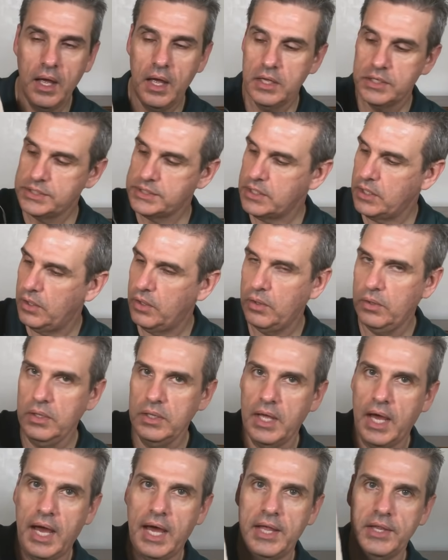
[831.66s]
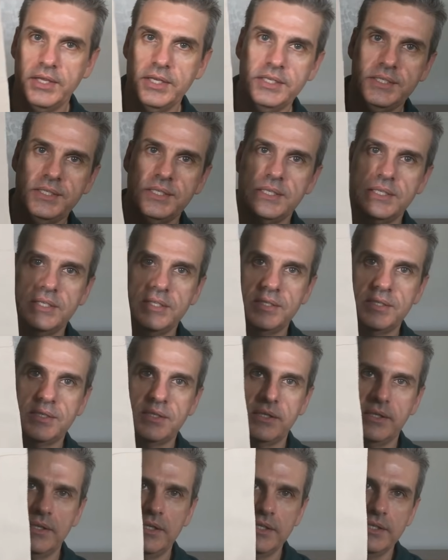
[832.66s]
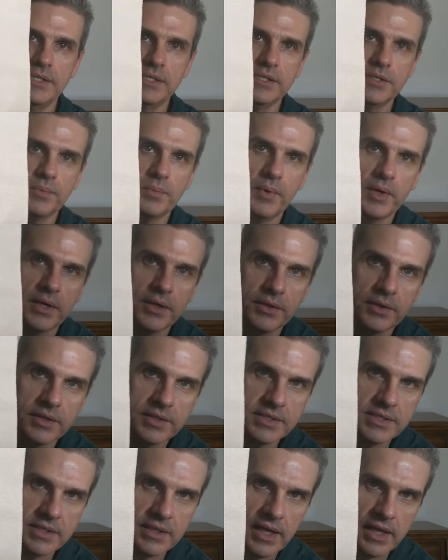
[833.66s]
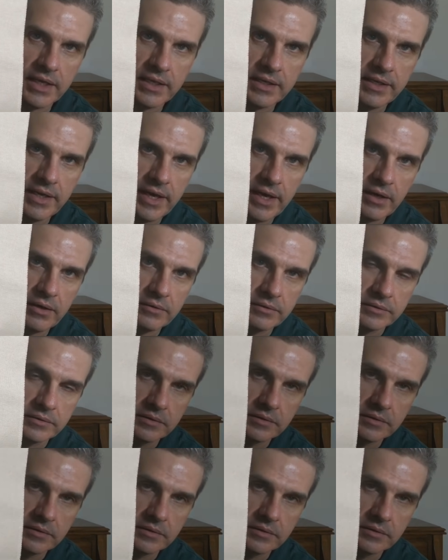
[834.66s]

So this is what it looks like now.